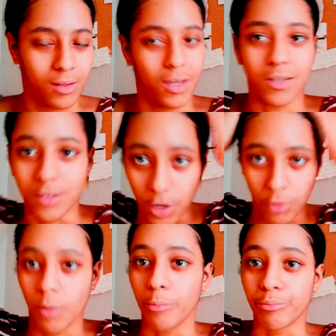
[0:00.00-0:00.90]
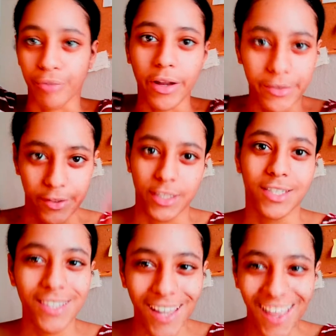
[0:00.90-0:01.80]
I don't know,
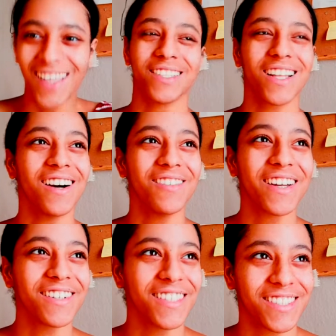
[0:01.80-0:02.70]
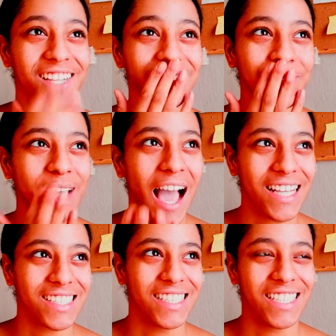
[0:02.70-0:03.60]
breakfast. Oh my gosh, that's what we
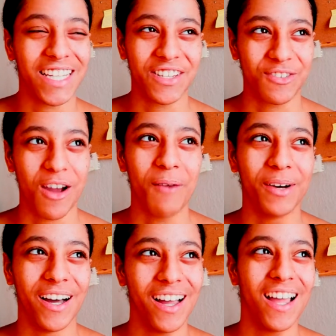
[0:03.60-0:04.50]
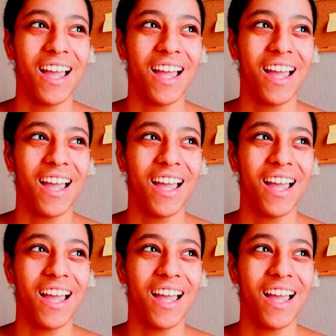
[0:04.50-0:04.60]
actually did in drama.